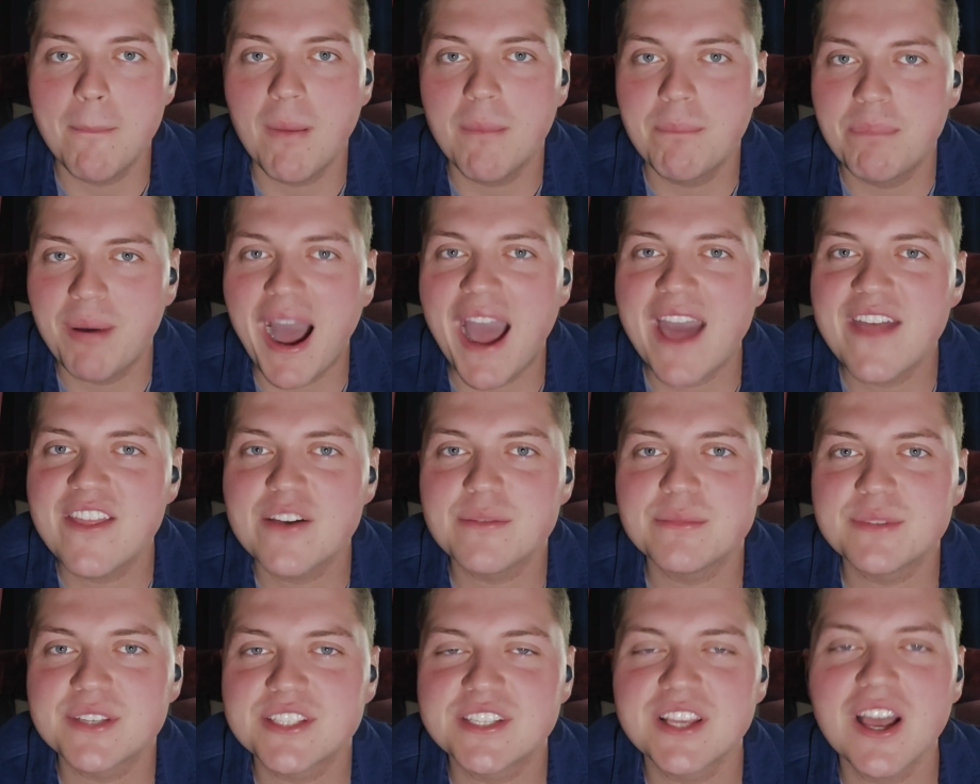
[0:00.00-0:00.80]
by
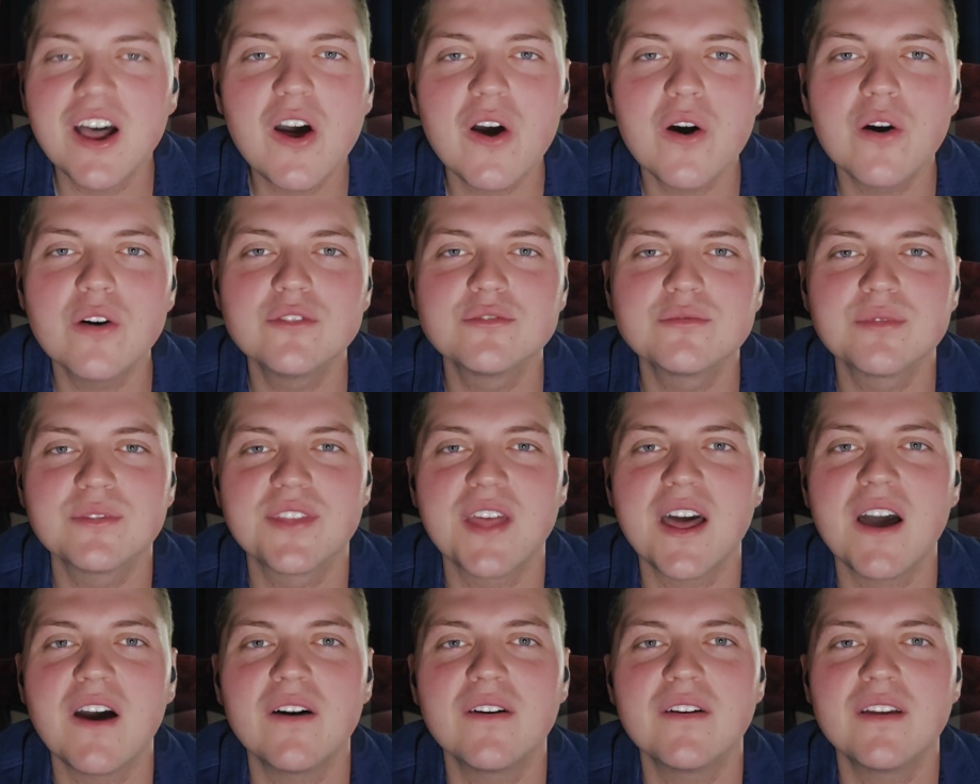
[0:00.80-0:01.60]
themselves
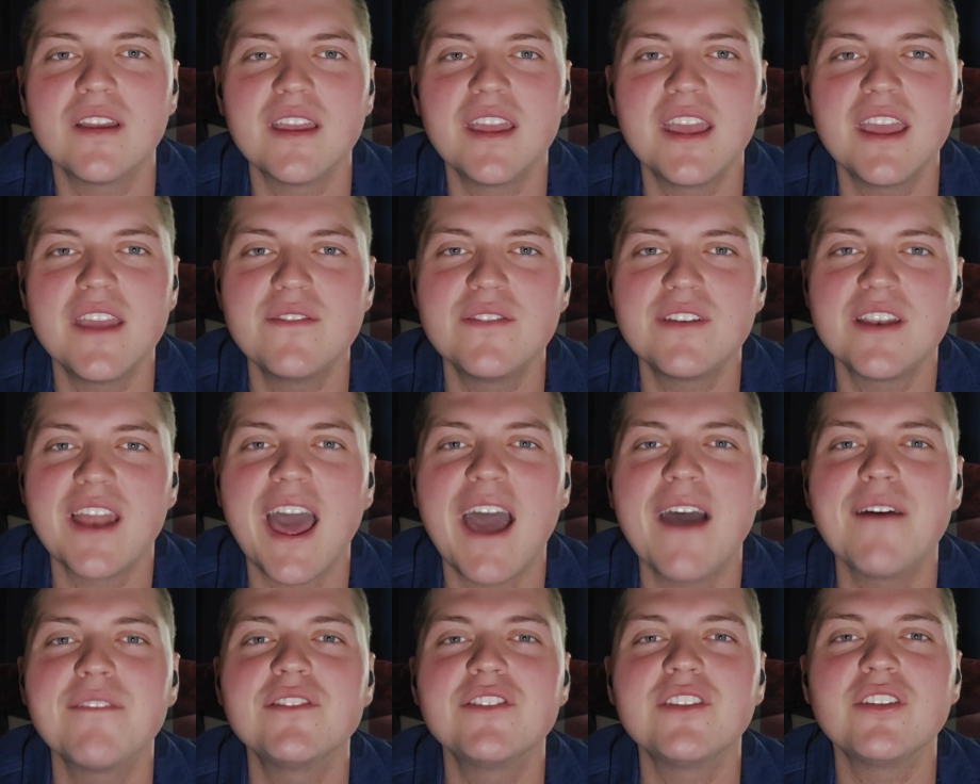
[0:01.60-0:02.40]
without even
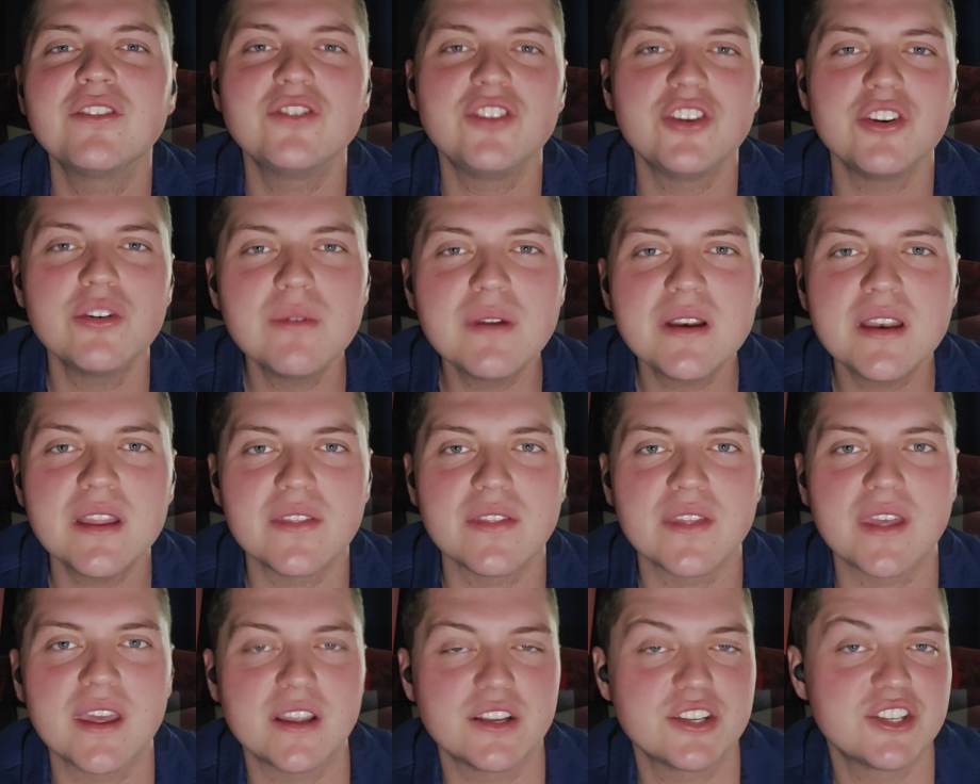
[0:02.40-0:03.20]
having to do
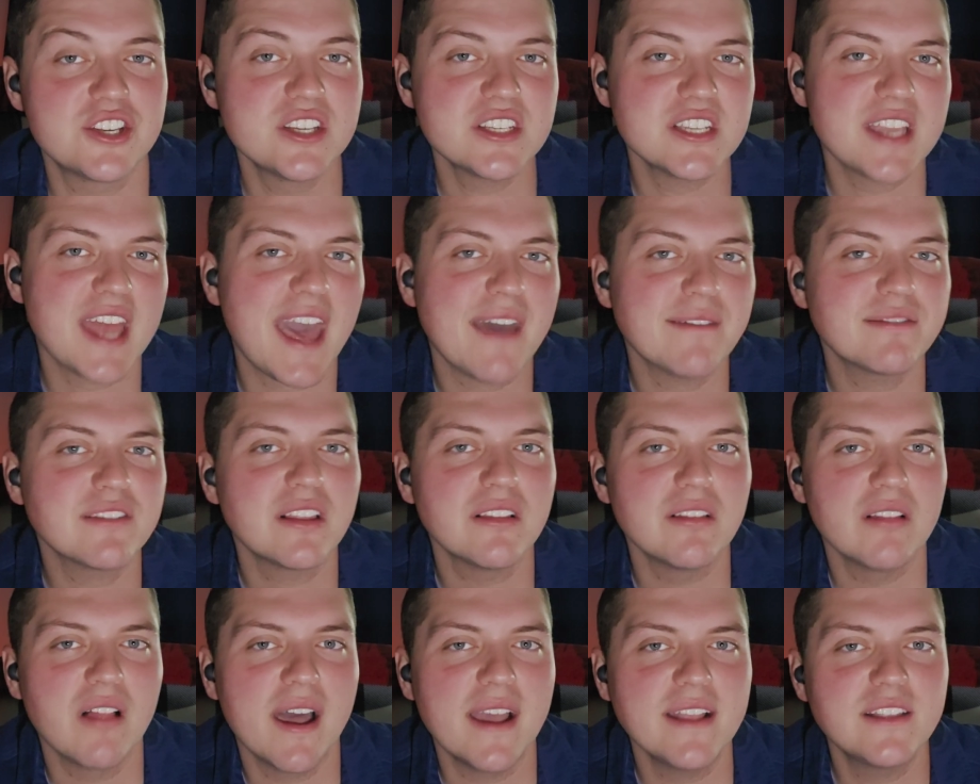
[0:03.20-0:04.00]
anything. She doesn't have to
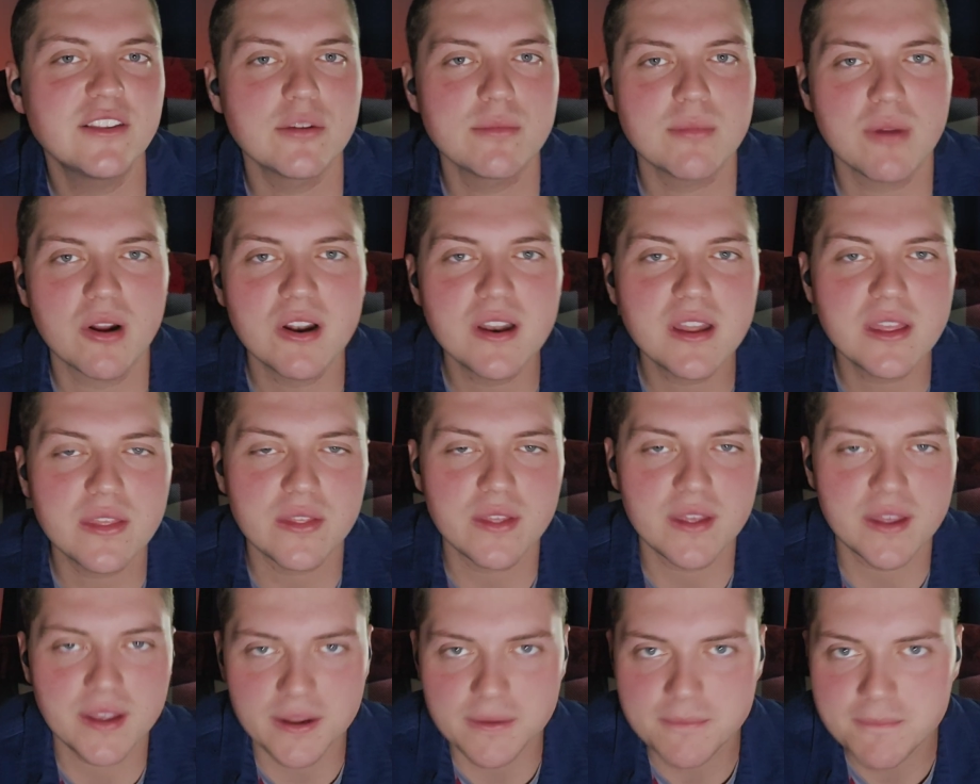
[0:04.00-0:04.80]
light them or
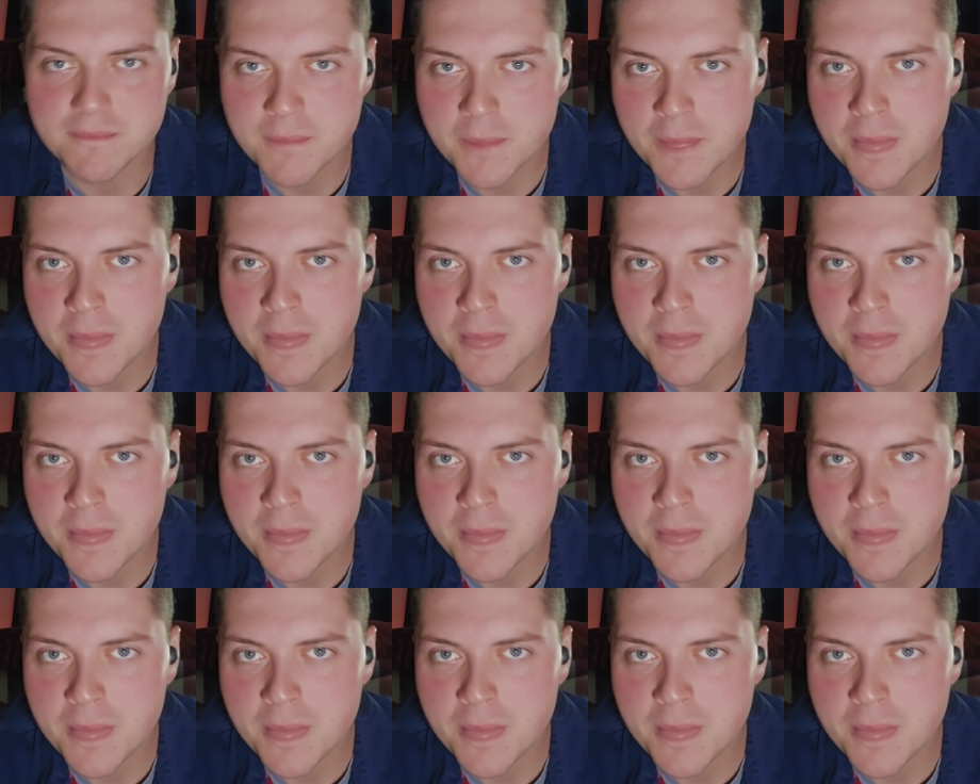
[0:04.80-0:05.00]
anything.